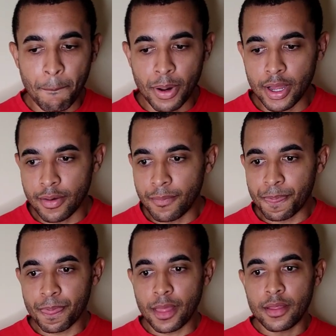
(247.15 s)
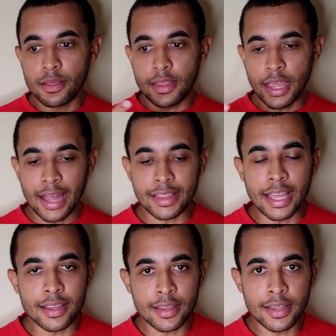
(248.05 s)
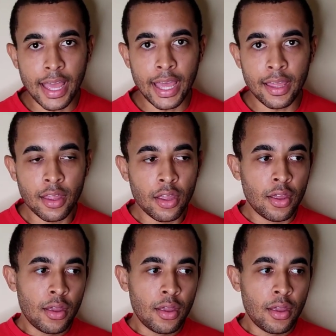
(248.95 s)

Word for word: But the, at the end of the day,